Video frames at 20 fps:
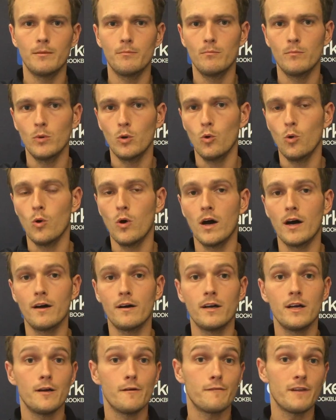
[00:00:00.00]
or
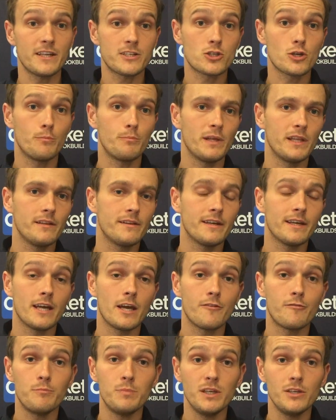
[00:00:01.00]
Fletcher Building,
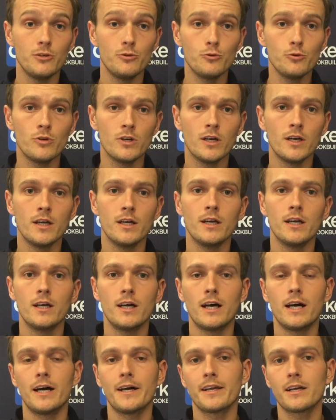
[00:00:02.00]
FBU.
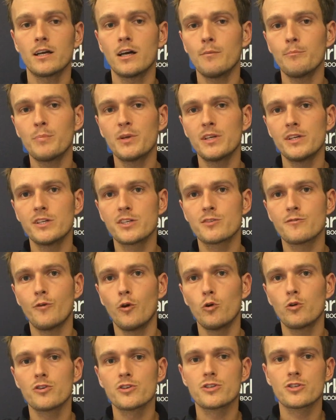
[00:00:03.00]
The company is
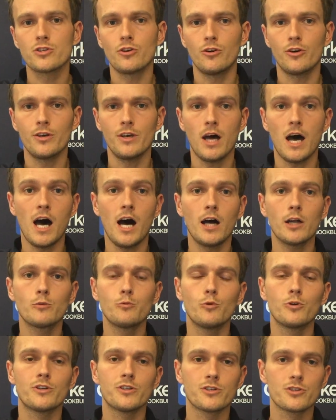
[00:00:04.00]
focused on
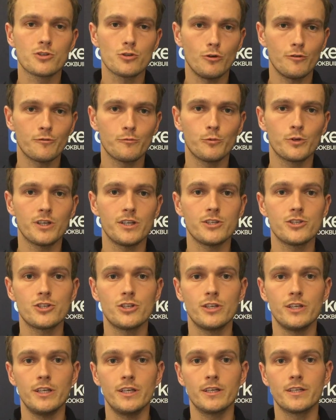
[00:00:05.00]
hardwood and softwood
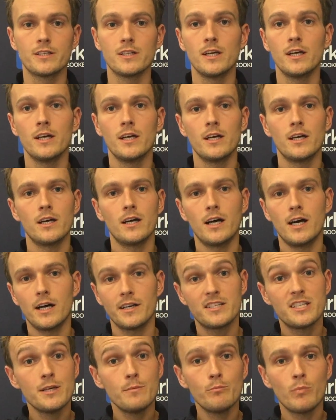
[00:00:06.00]
engineered
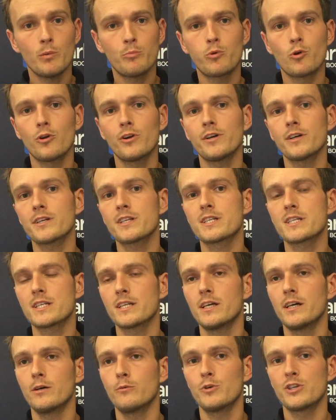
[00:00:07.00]
timber products,
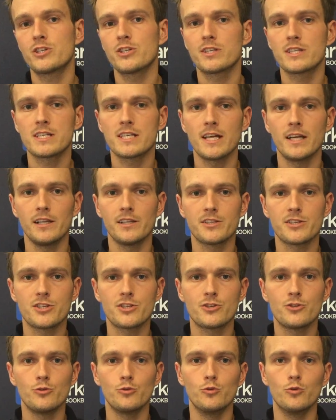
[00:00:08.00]
which it sells
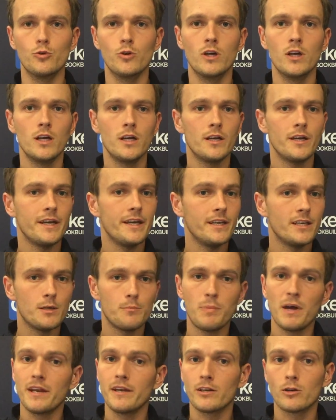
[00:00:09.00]
to
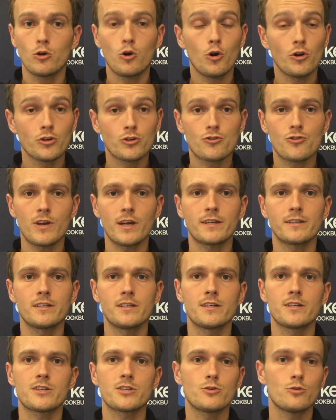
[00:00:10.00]
independent
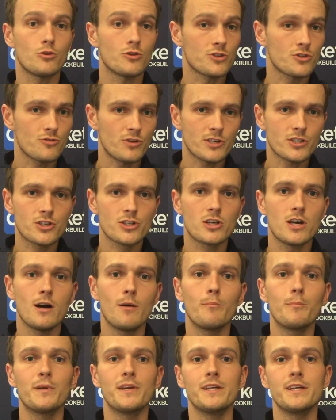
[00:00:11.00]
contractors, to construction
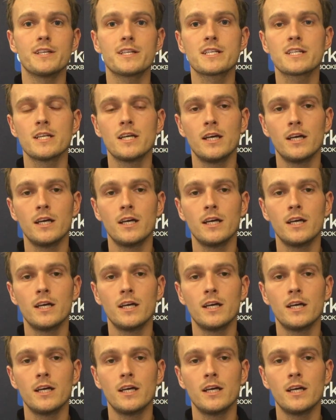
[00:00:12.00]
companies.